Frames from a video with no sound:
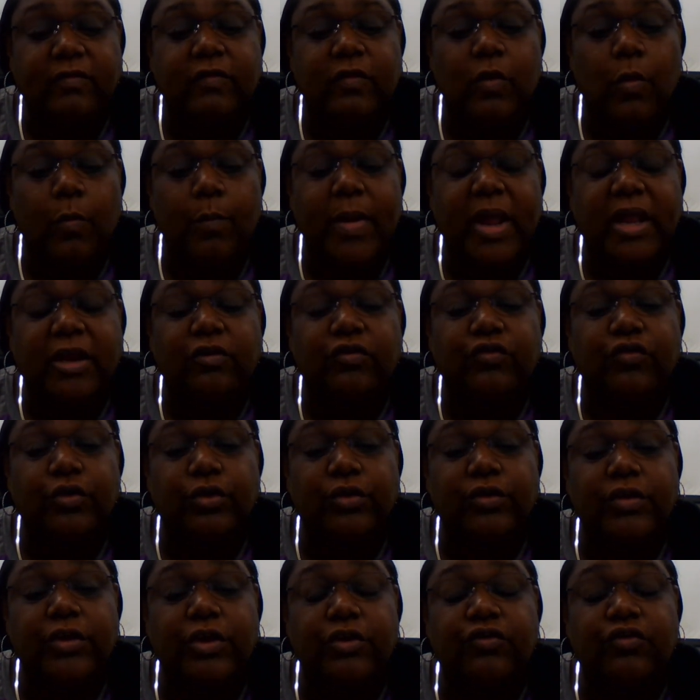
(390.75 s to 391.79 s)
So make
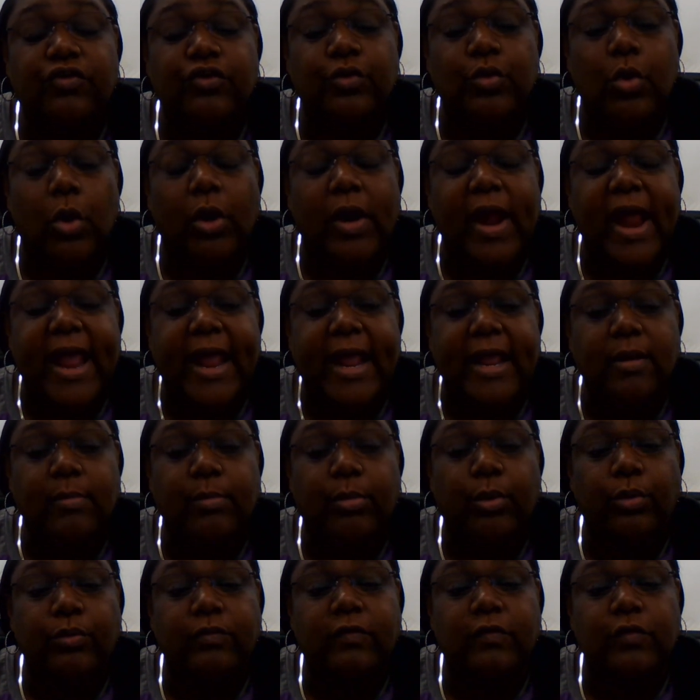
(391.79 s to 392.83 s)
sure that you are
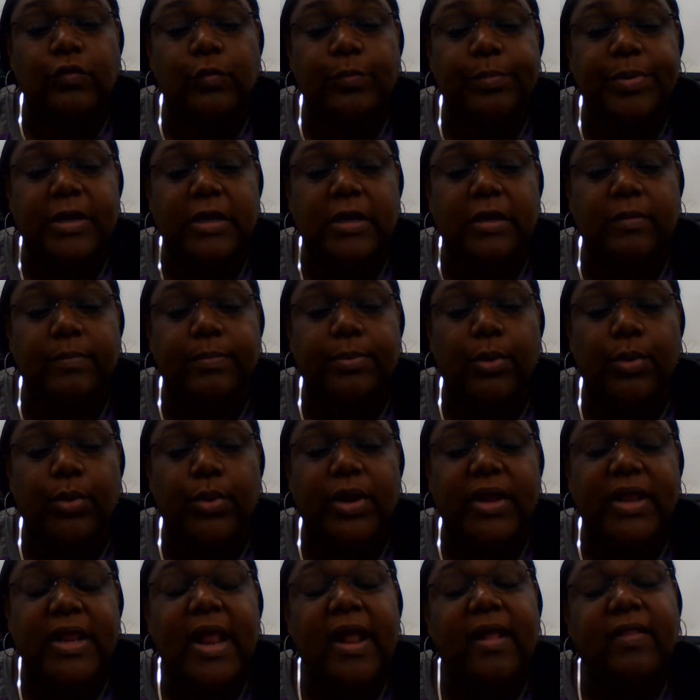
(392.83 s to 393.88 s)
able to
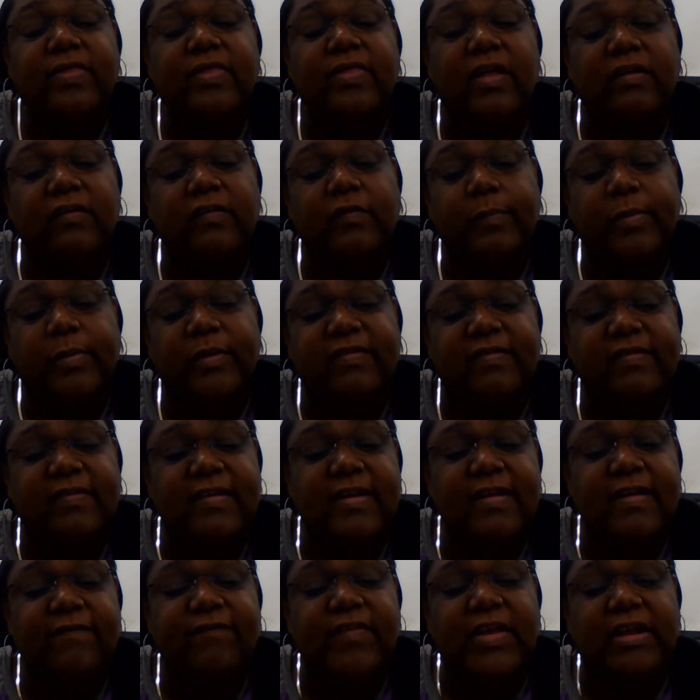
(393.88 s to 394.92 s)
pinpoint the
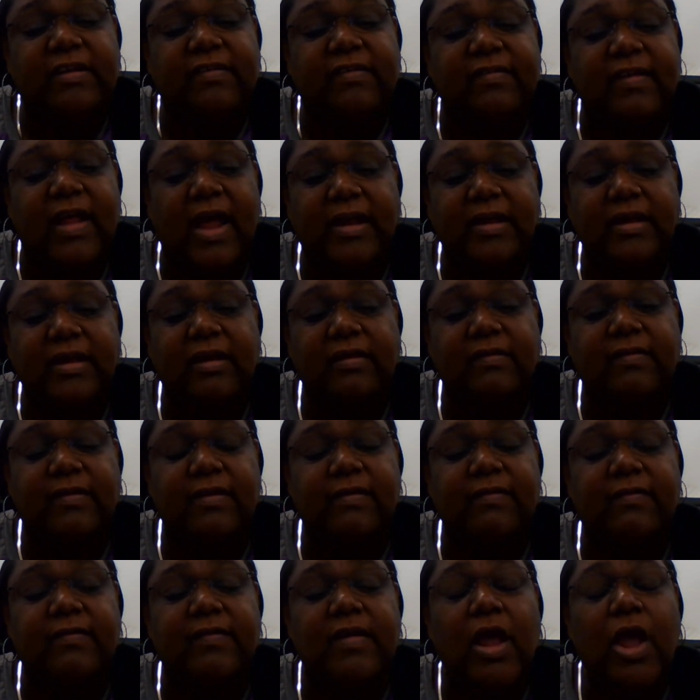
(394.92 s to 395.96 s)
specific
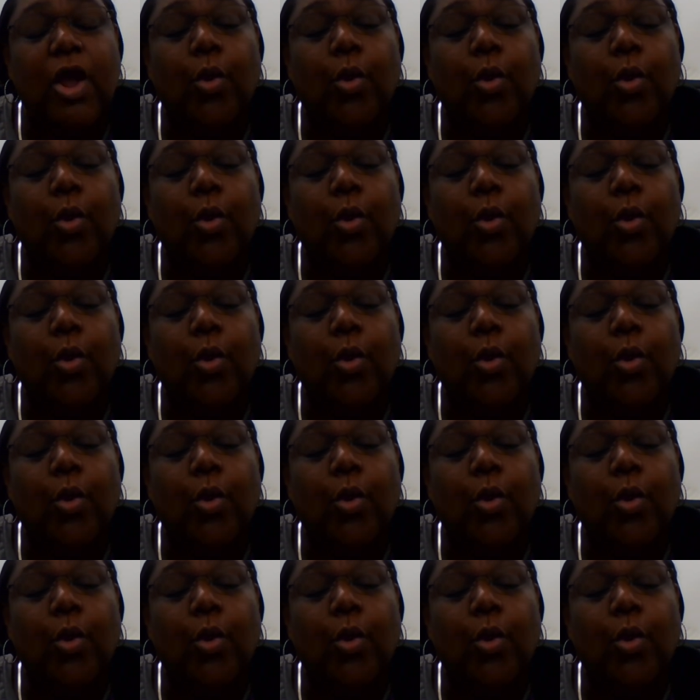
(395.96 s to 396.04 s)
scientist